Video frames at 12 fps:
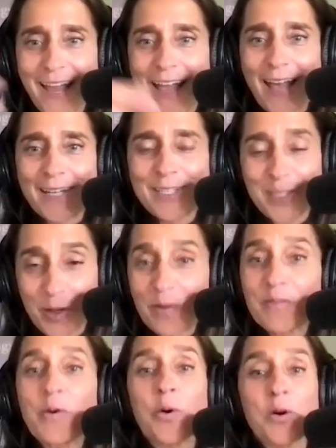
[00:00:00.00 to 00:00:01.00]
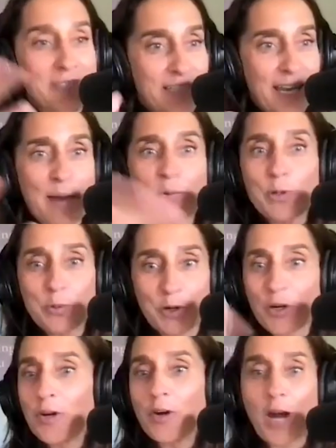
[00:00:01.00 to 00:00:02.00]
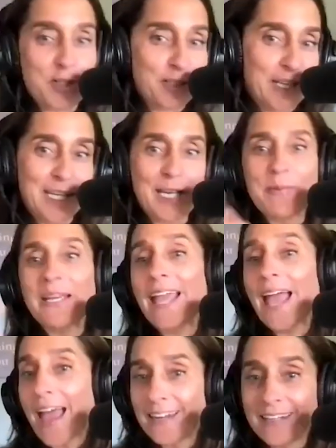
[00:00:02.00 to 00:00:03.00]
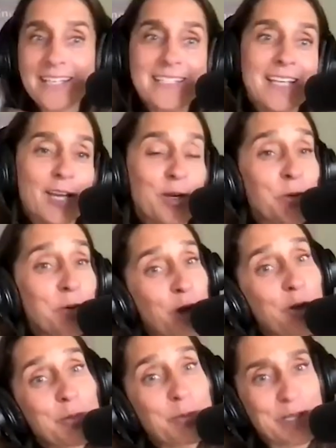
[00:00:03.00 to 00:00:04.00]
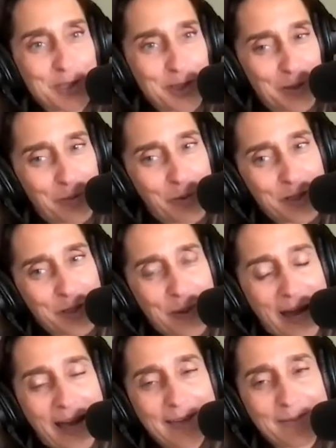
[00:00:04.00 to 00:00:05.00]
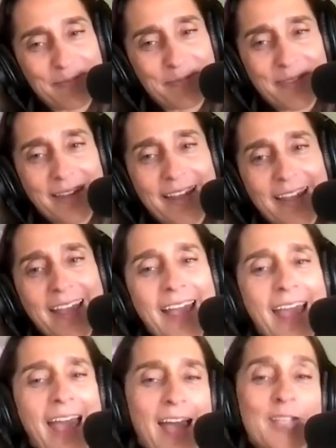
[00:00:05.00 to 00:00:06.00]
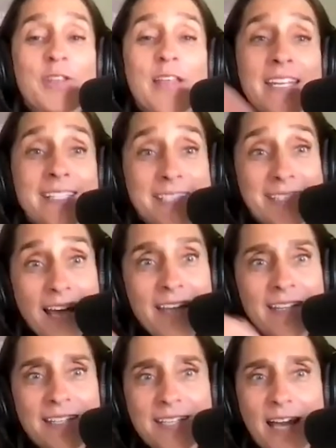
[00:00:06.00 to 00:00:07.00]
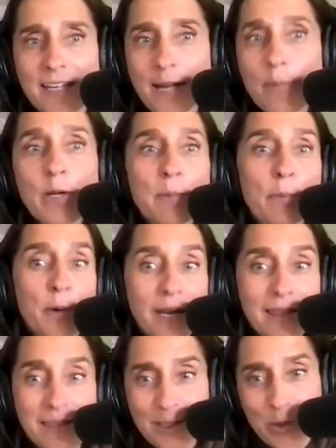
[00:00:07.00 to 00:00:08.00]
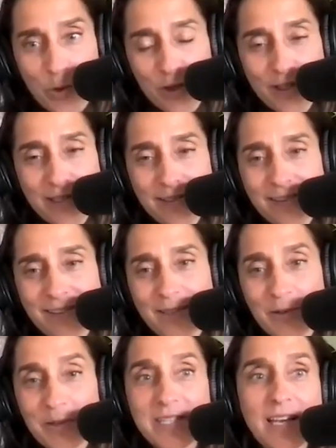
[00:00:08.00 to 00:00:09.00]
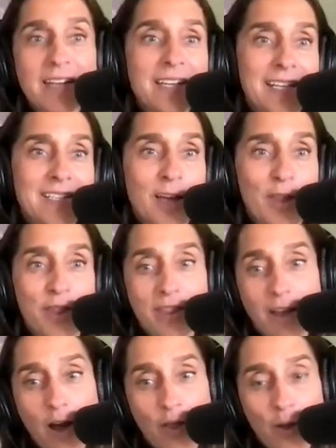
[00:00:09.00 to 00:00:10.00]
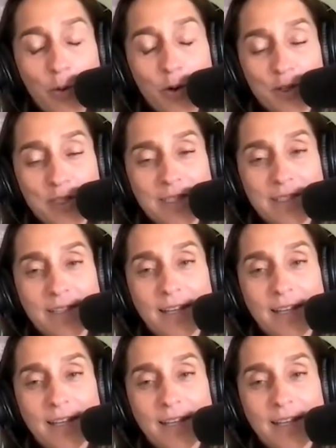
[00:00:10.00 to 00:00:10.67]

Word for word: And so of course the neighbors were congratulating him again and he's like, "Who knows what is good and what is bad?" And so then his son decided, "I'm going to break this horse." So his son gets on on the horse,